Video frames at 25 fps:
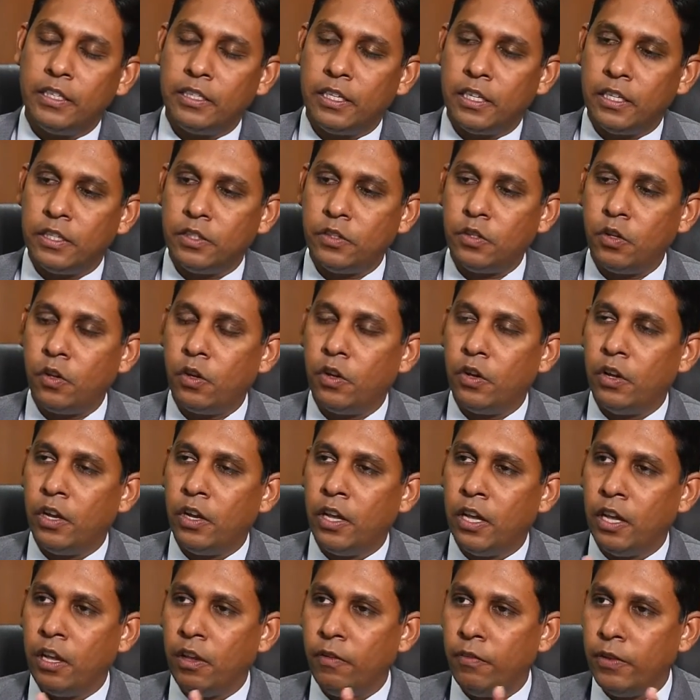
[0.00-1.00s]

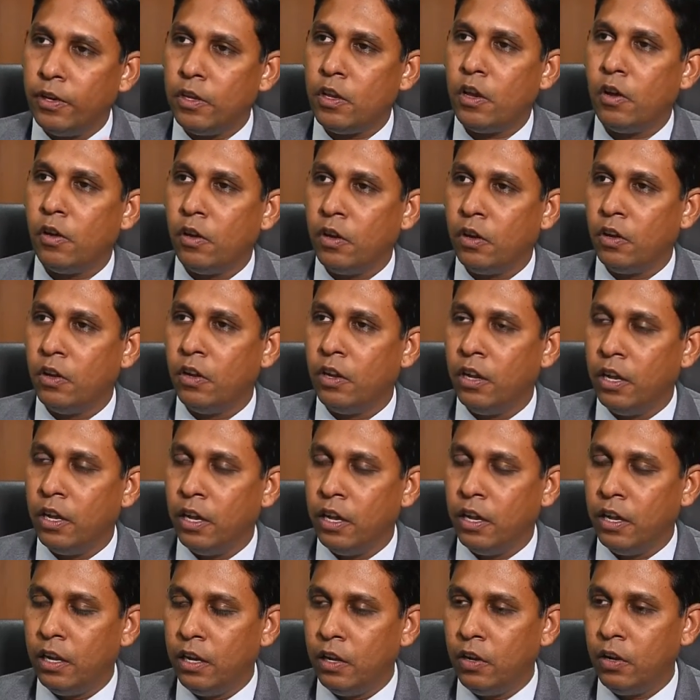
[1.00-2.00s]
So when
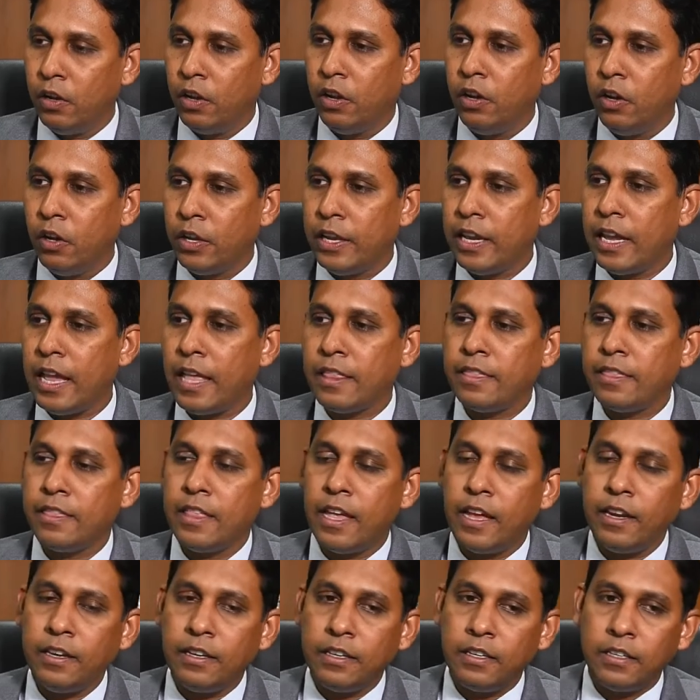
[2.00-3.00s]
you're looking at
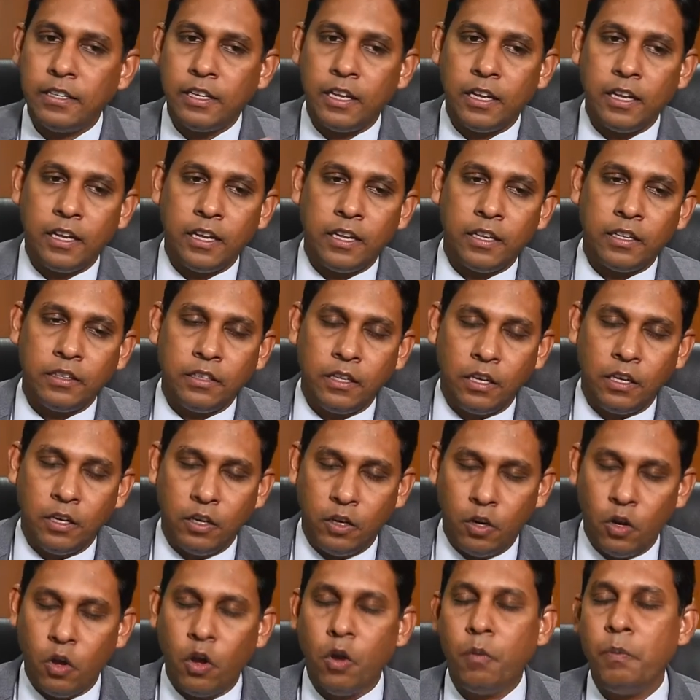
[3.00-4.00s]
that, the
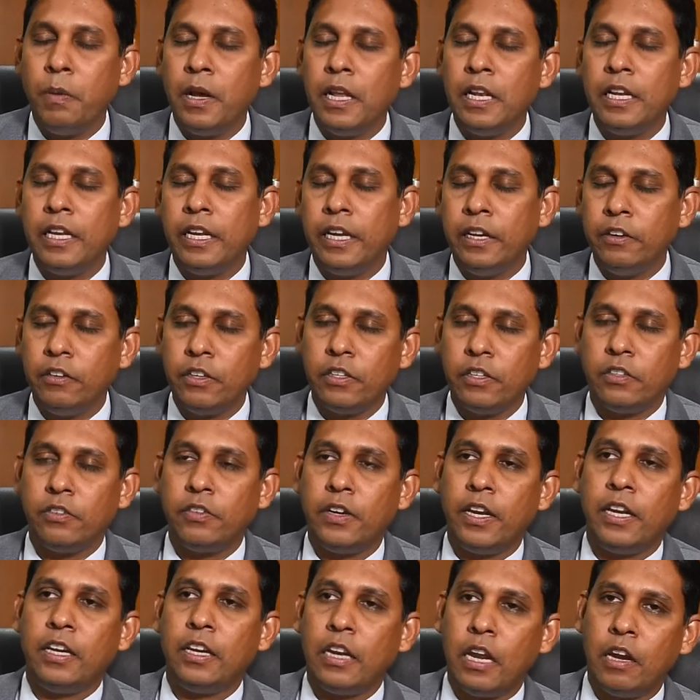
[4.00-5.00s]
global interest
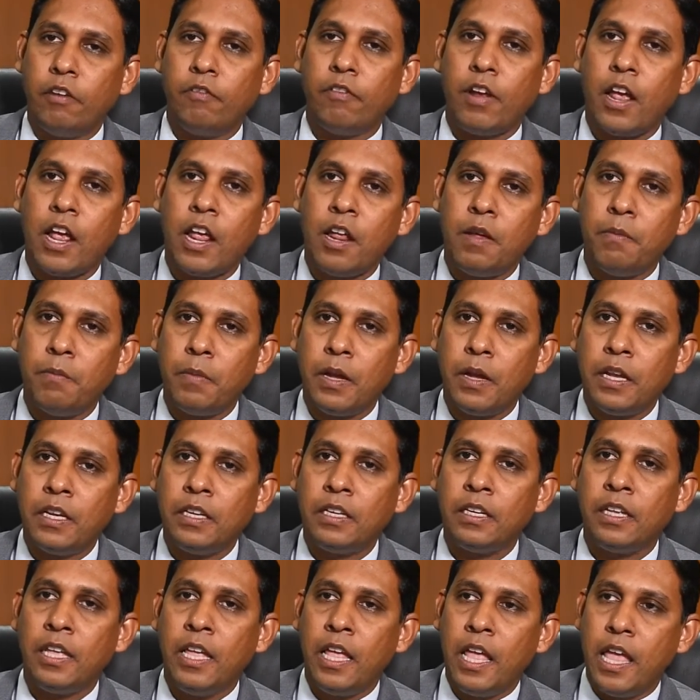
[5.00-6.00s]
rate
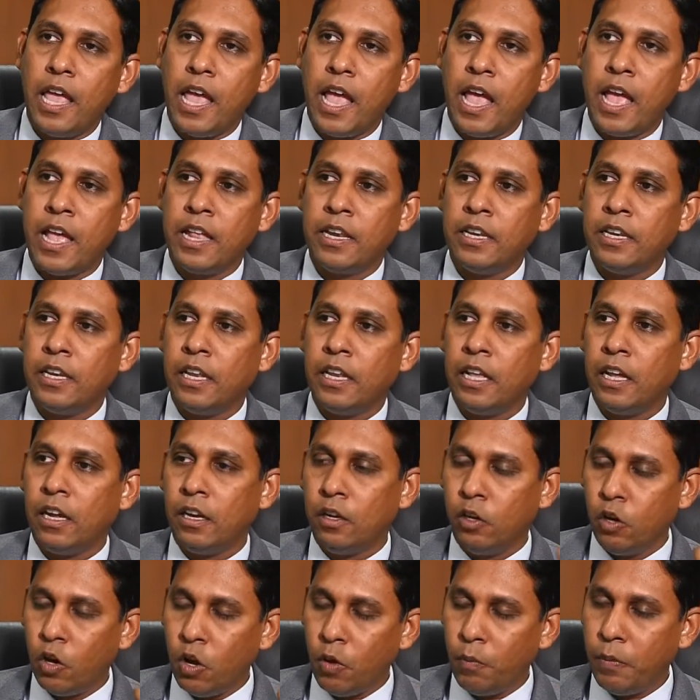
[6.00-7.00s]
environment and
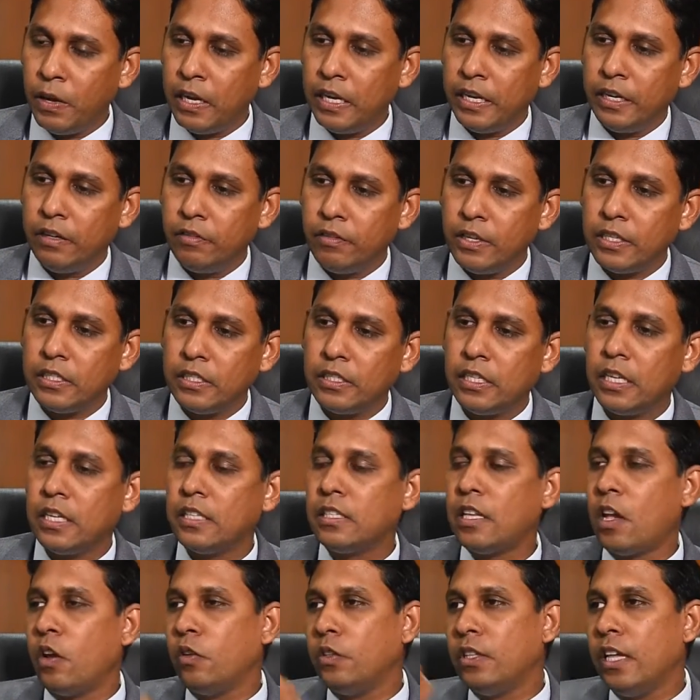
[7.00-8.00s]
global investors,
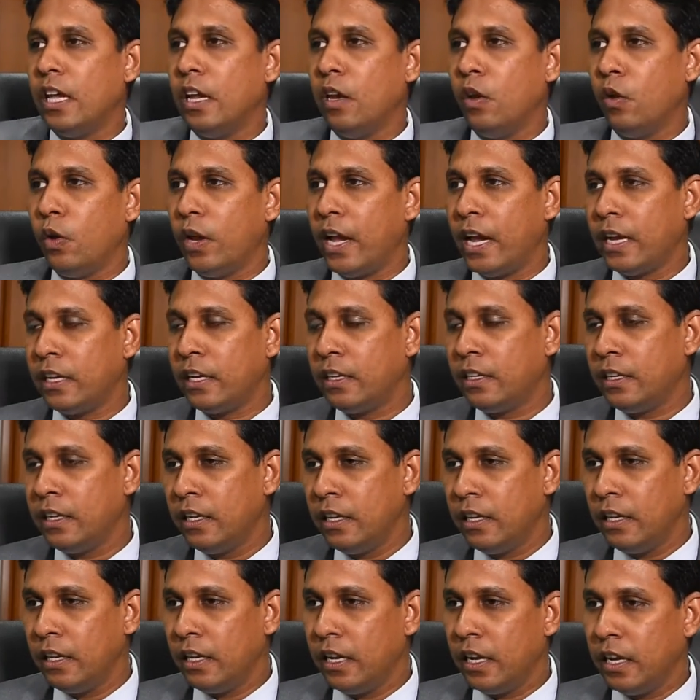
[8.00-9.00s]
how they look at
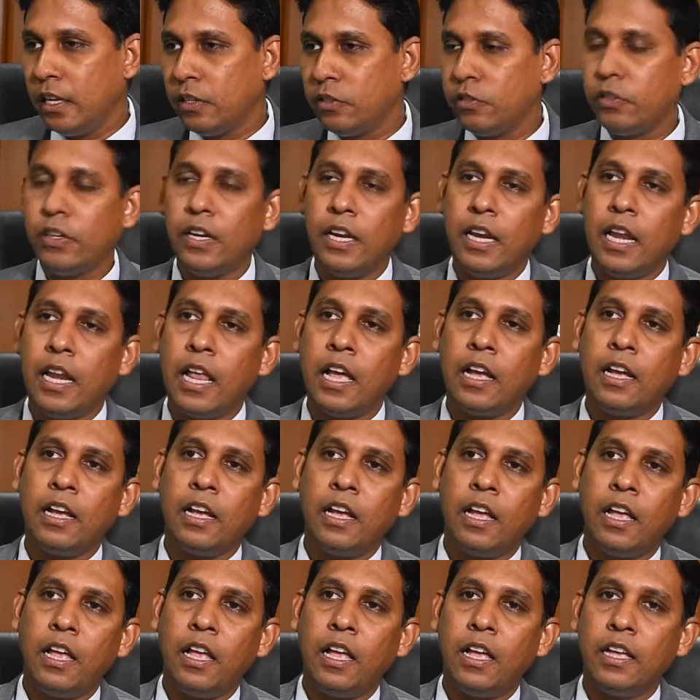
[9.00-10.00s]
Sri
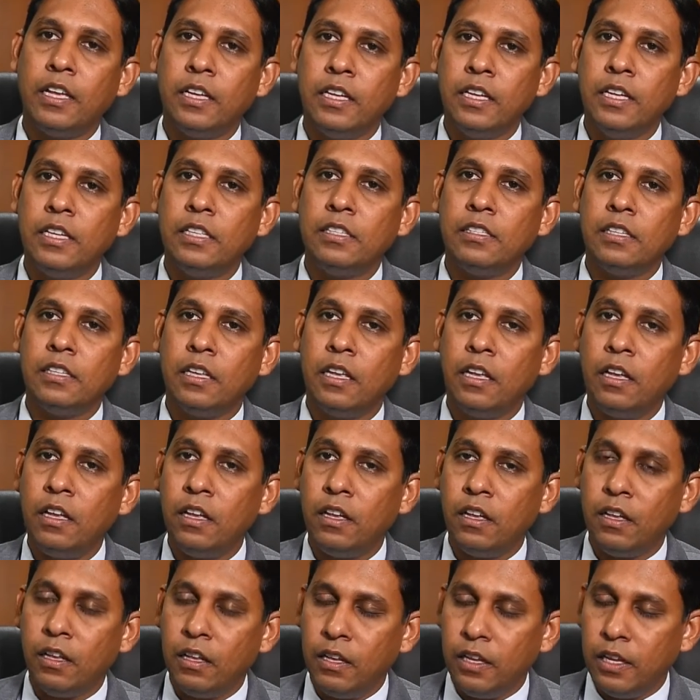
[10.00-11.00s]
Lanka is
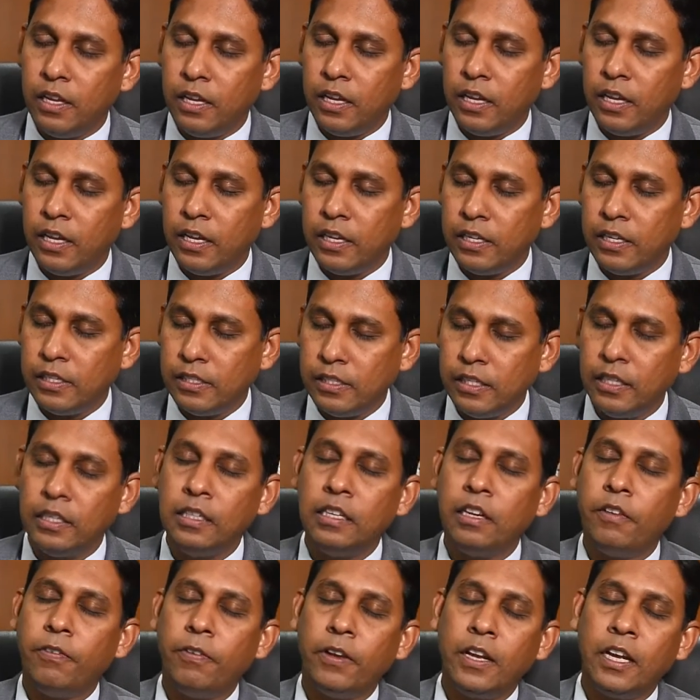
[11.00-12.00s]
a
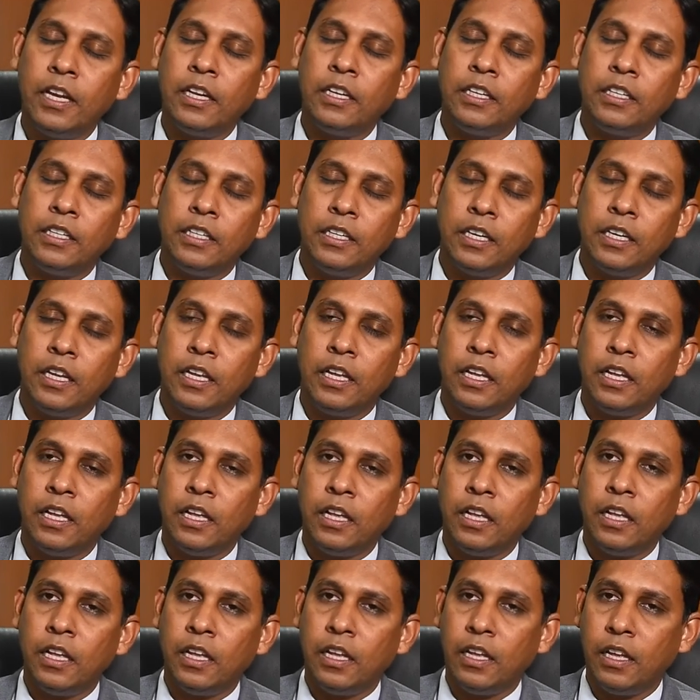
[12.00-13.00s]
significant
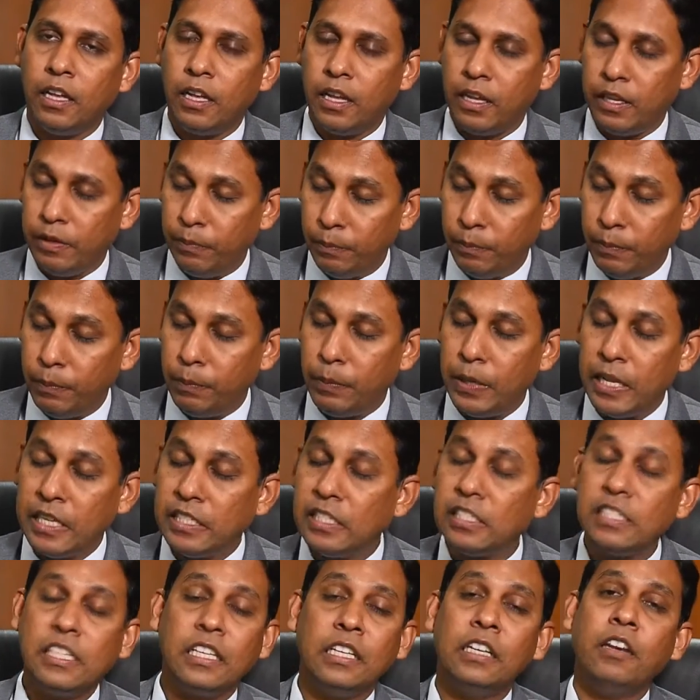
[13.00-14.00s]
plays
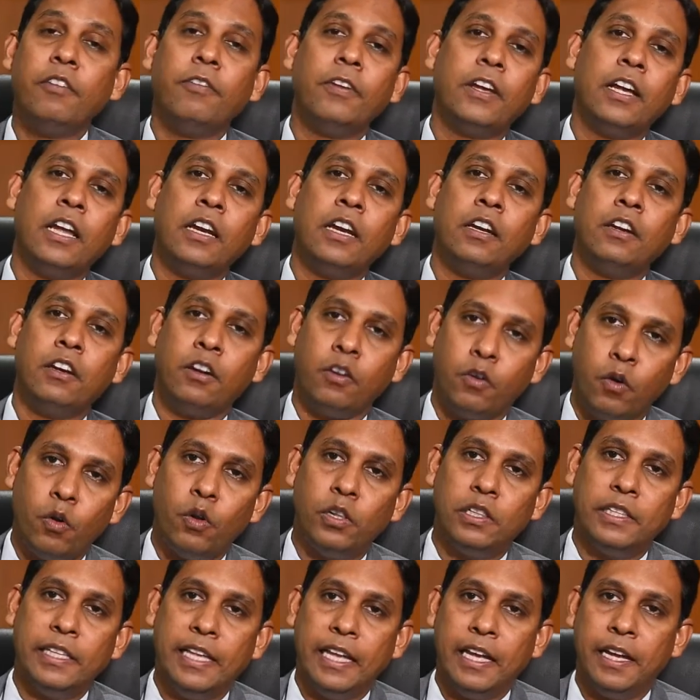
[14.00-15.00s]
a significant
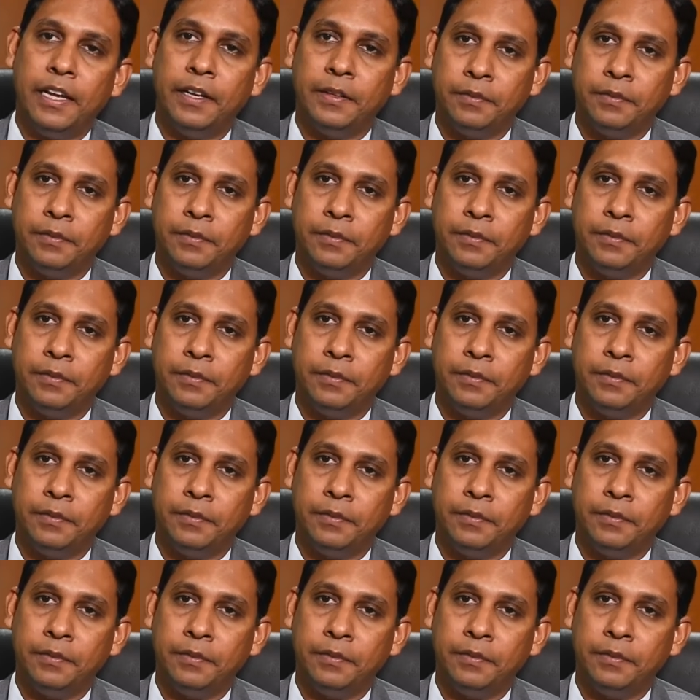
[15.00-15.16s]
role there.